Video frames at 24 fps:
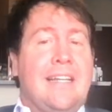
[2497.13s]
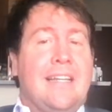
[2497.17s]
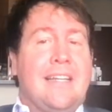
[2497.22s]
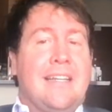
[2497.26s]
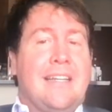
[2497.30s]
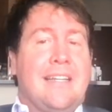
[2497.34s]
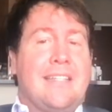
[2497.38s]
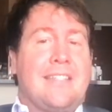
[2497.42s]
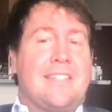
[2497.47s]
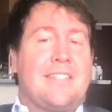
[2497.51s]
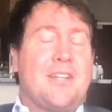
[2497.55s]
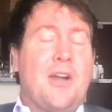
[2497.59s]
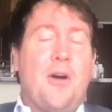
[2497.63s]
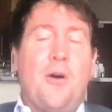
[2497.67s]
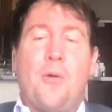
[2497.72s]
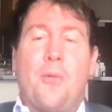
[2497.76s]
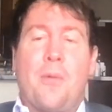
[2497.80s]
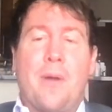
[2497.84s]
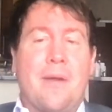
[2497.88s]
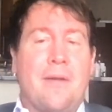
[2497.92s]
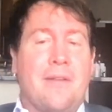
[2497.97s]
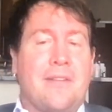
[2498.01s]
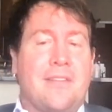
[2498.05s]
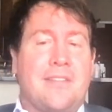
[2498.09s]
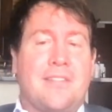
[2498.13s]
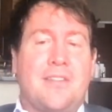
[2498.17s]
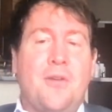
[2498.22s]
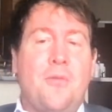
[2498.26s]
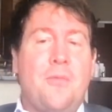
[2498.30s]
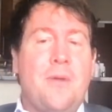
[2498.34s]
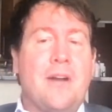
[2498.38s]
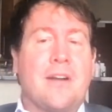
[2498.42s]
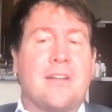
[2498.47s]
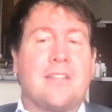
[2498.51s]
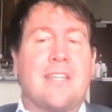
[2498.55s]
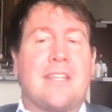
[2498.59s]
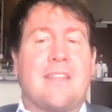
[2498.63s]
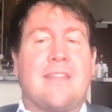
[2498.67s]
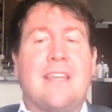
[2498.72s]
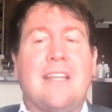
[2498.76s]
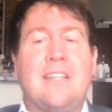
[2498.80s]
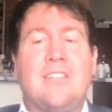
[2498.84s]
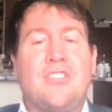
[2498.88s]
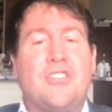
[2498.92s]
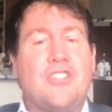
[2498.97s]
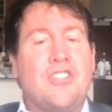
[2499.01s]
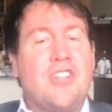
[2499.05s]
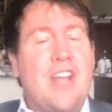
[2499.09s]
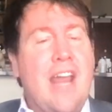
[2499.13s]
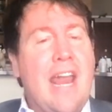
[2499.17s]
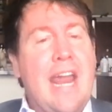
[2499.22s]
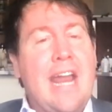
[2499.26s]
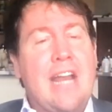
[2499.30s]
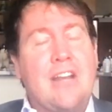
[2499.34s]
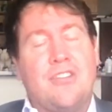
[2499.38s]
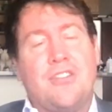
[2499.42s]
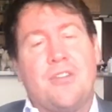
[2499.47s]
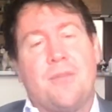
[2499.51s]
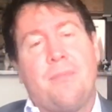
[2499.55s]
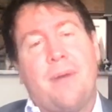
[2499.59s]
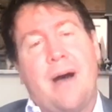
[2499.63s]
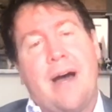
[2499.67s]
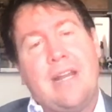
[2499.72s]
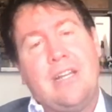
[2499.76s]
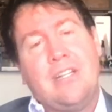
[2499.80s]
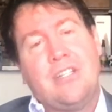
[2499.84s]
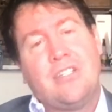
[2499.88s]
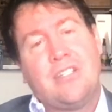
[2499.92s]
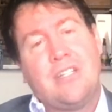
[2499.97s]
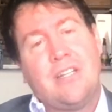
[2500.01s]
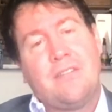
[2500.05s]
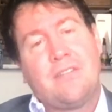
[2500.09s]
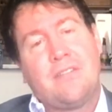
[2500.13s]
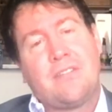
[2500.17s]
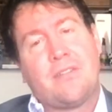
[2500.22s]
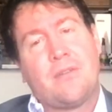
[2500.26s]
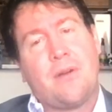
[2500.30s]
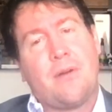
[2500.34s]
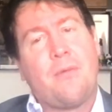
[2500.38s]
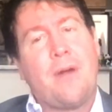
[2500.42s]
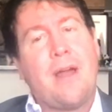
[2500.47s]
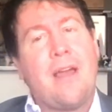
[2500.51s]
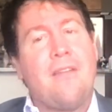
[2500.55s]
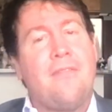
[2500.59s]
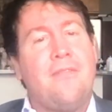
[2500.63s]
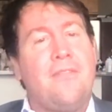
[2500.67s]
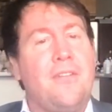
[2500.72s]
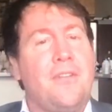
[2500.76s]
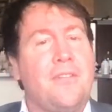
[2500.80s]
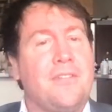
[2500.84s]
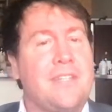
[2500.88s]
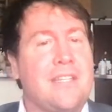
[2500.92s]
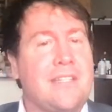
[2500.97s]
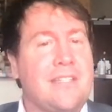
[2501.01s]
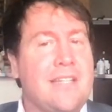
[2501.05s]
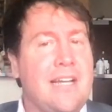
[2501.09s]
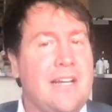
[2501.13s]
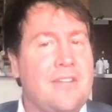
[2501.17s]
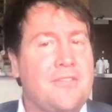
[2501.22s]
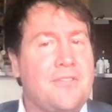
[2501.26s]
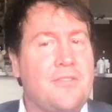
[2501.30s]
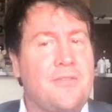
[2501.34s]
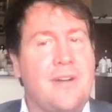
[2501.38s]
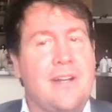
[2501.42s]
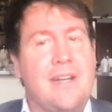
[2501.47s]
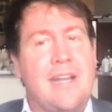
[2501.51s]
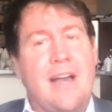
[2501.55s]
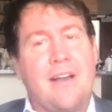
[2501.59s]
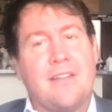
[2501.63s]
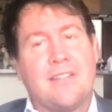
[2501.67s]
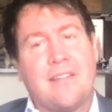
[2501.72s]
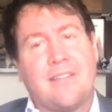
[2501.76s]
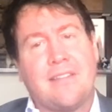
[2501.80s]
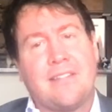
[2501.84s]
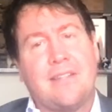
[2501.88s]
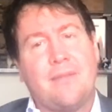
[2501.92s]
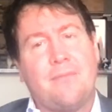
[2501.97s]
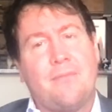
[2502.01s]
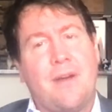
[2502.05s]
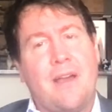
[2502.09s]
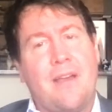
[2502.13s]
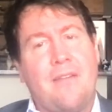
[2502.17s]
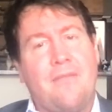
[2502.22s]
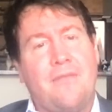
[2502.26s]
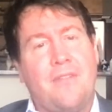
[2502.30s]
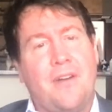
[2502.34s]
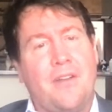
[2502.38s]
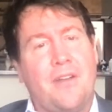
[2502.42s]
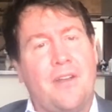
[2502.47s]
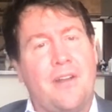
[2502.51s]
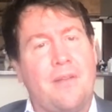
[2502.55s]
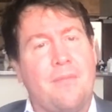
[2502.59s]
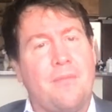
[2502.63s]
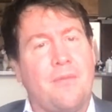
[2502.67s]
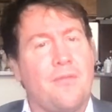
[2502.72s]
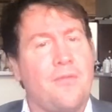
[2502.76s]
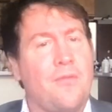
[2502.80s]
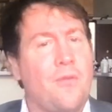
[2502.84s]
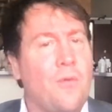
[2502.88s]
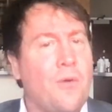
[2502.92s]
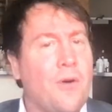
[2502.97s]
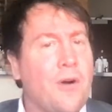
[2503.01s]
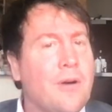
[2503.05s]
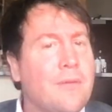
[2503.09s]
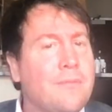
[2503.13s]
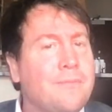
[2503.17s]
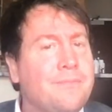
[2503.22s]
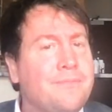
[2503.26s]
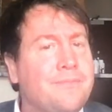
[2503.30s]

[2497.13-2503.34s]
So weird. It's like things change. Your body shifts. The way I feel on testosterone right now is not the same way I felt on it before.